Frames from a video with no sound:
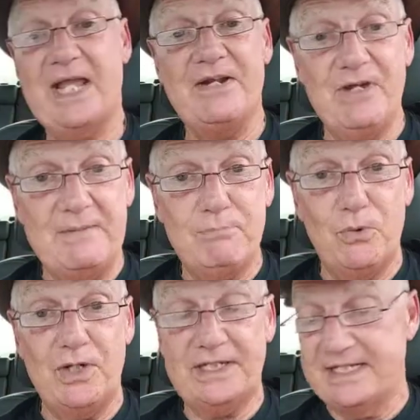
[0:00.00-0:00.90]
And
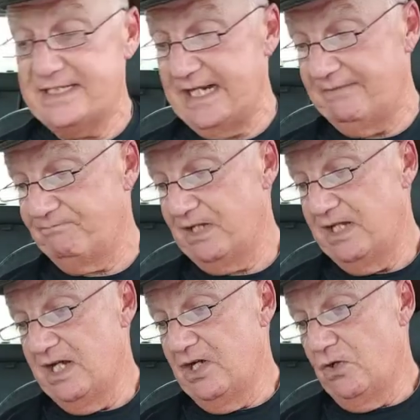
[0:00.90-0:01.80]
implied consent.
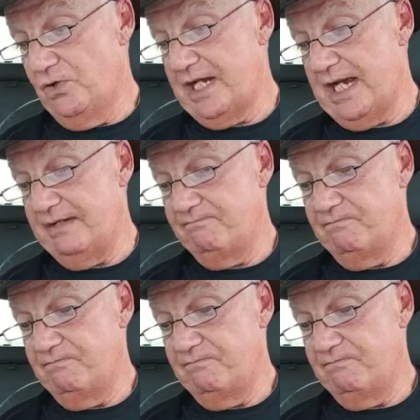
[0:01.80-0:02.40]
Okay,